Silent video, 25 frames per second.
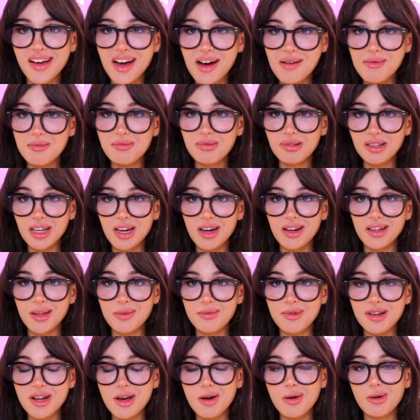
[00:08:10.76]
Comment below,
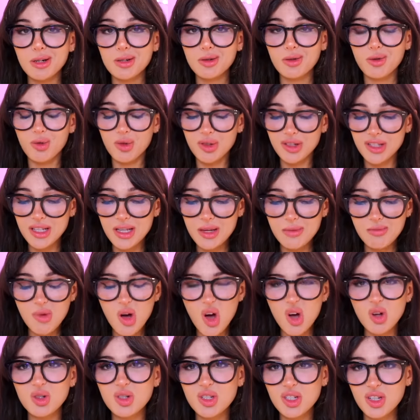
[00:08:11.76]
let me know which one was the
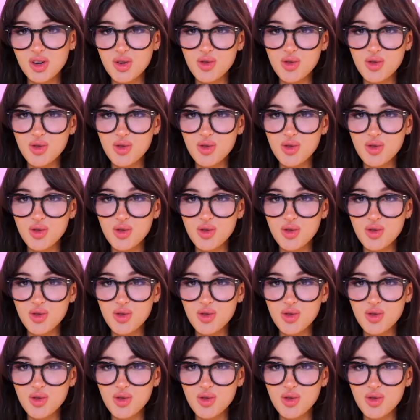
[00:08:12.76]
most